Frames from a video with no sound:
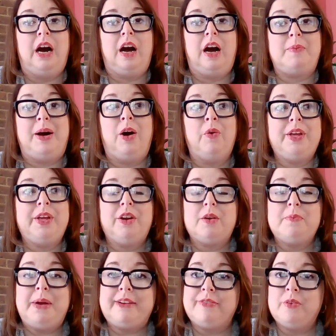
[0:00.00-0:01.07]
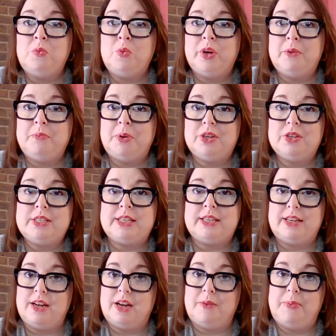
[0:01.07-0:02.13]
I only heard back from one
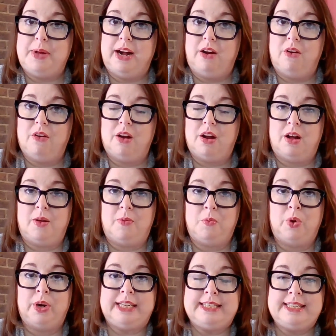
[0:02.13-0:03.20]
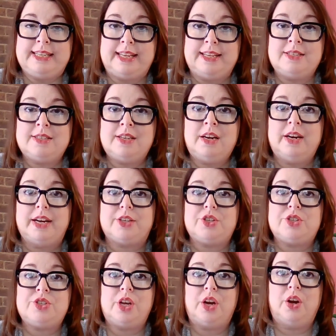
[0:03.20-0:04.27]
person about wanting to get in
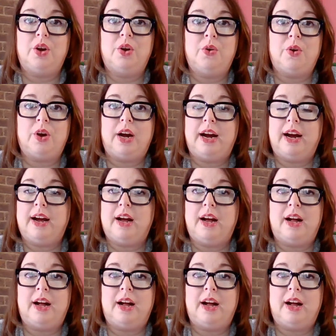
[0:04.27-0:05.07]
touch. So